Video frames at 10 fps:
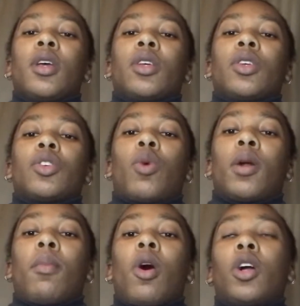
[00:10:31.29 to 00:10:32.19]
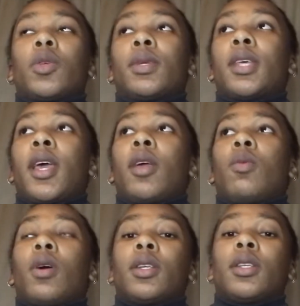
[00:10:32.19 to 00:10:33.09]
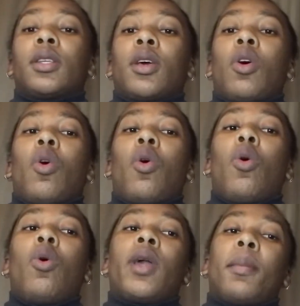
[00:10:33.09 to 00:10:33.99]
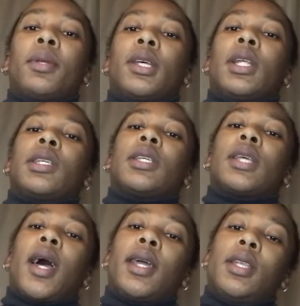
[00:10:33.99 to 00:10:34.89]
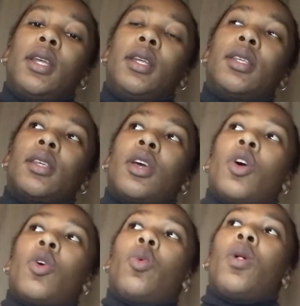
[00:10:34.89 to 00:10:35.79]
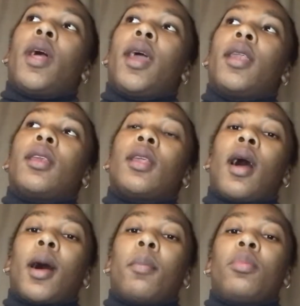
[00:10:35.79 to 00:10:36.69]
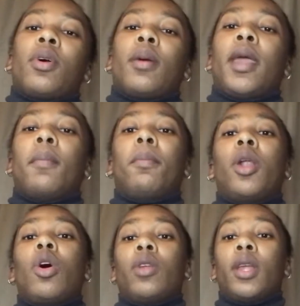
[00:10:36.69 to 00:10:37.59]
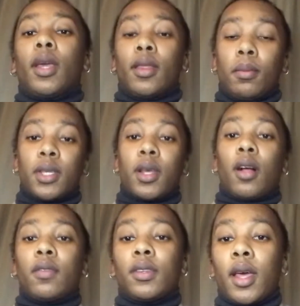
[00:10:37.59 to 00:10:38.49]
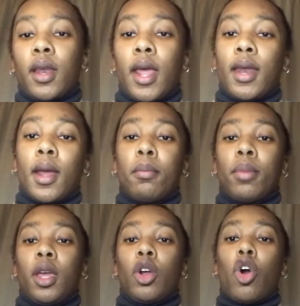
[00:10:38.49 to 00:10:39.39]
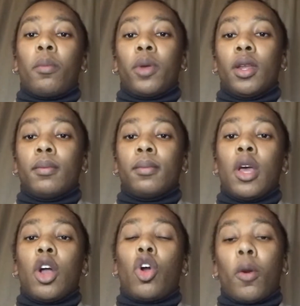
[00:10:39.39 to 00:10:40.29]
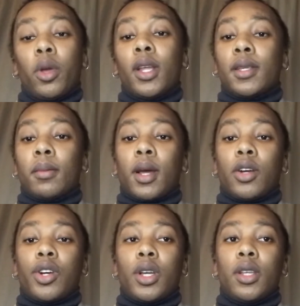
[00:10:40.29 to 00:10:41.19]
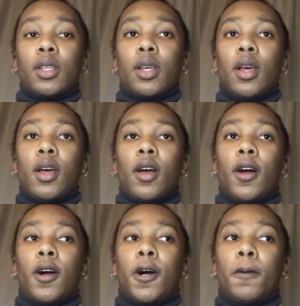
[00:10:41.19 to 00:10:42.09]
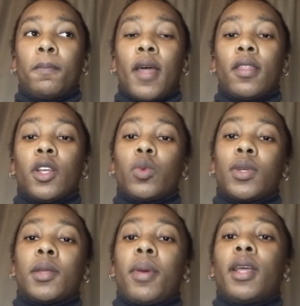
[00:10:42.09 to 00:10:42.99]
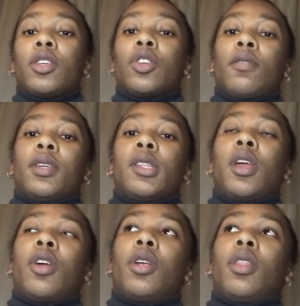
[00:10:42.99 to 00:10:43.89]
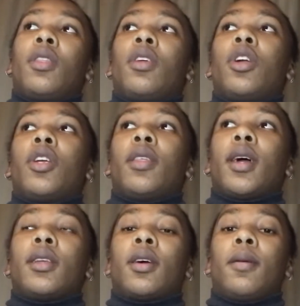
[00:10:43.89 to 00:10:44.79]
So what Marx was saying was all capitalist societies will end up imploding in themselves and end up being communism countries. And this was the basis of his theory, the theory that